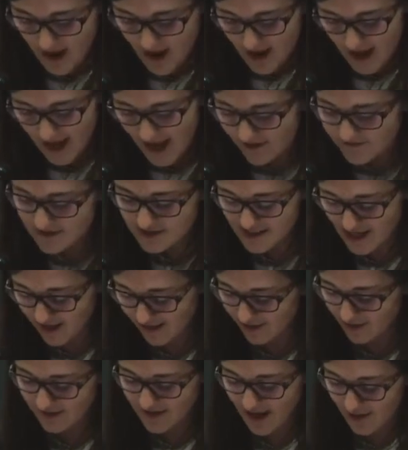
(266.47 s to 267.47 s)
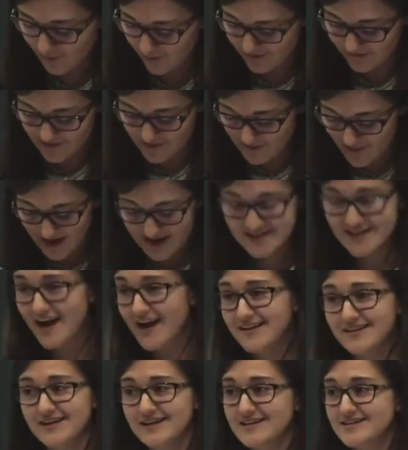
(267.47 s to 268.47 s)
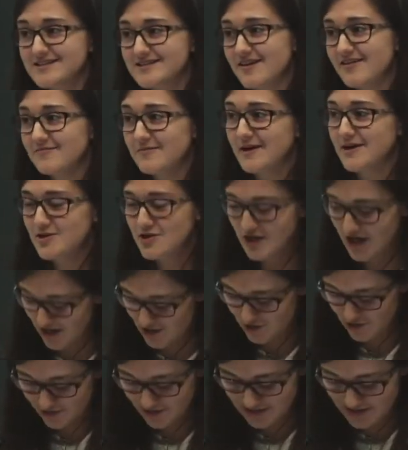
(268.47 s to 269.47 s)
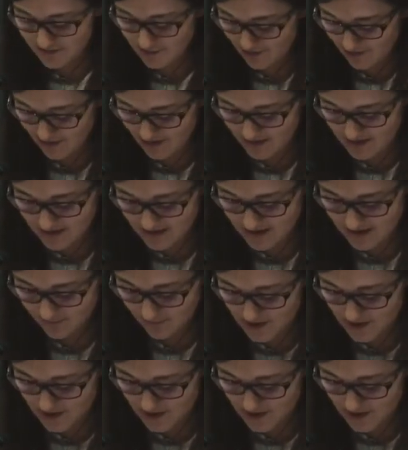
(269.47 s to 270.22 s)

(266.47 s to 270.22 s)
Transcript: I have to tell you that one of the best highlights of my educational experience